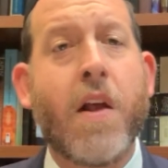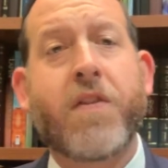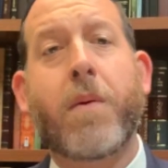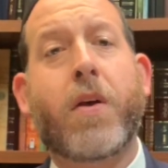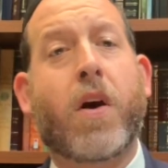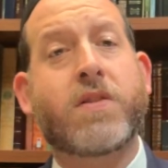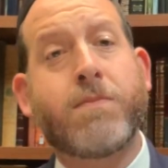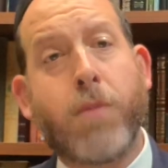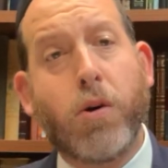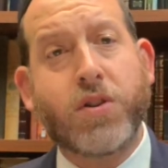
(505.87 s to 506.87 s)
So because
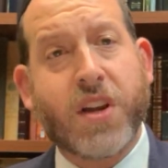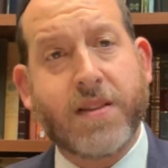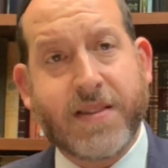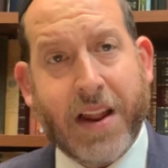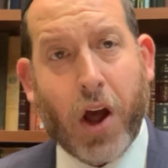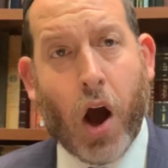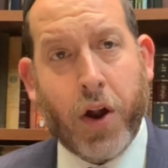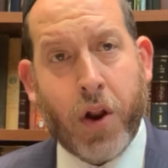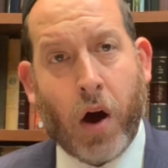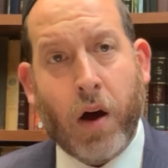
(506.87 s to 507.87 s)
Moshe said
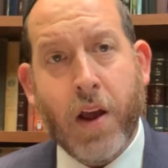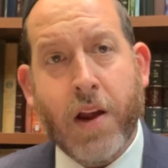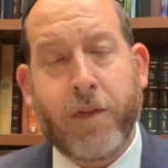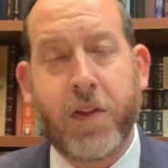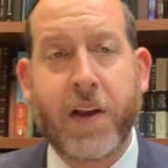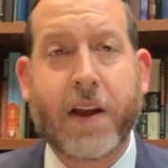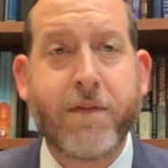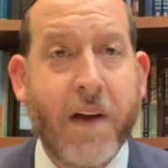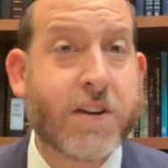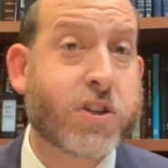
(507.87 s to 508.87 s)
ana for the
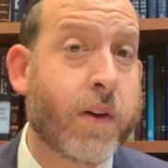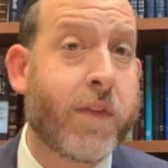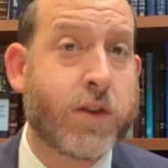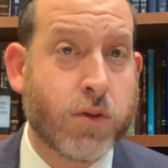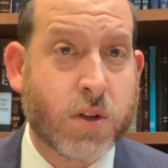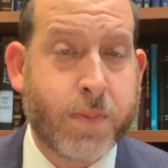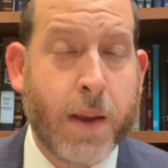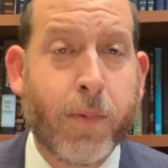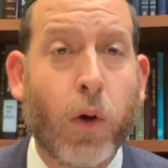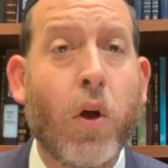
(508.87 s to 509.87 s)
confession of the Jewish
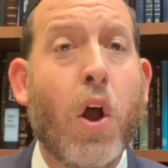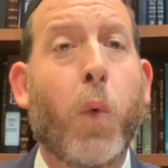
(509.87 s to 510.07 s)
people,